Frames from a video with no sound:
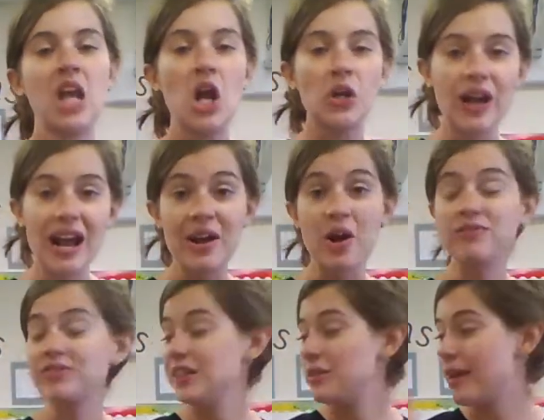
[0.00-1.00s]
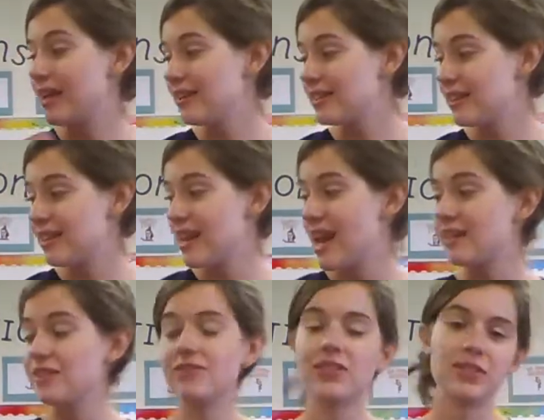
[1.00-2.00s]
Okay, hopefully you made it to the
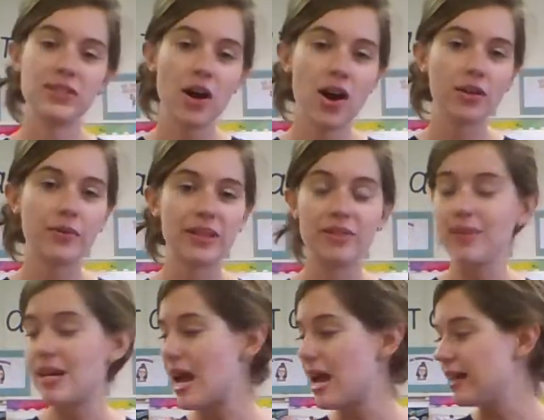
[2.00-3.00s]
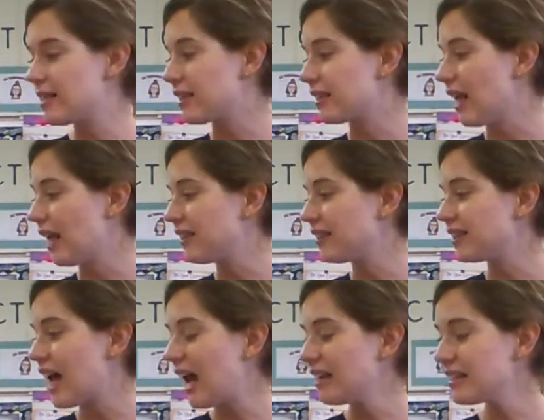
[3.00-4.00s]
end of the song with me. And in the
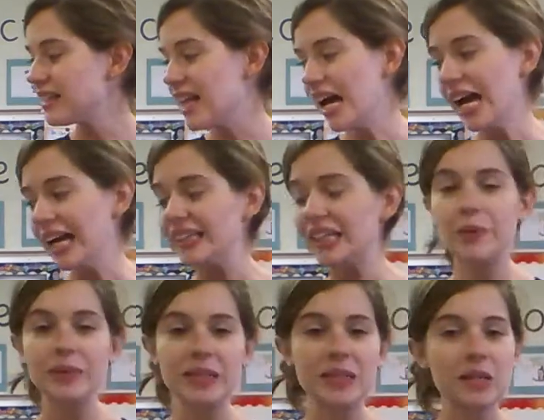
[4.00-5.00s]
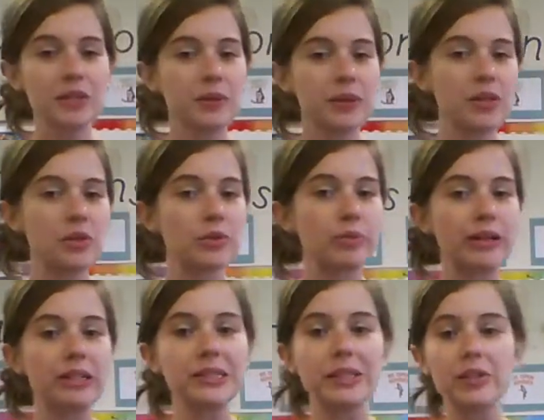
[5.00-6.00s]
last line, there was another one of those
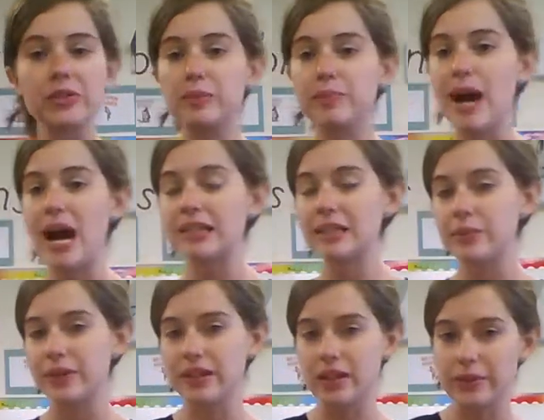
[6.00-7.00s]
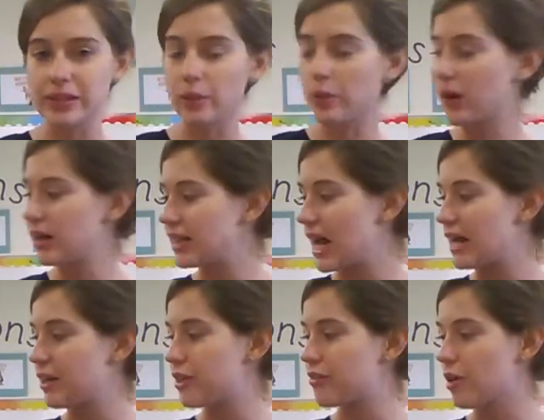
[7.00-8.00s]
weird little spots where there was a word kind
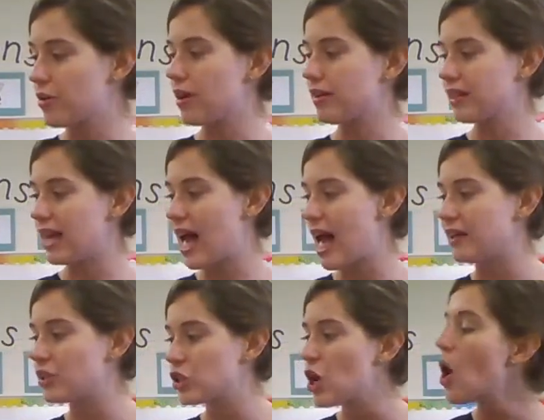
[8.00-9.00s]
of thrown on the end.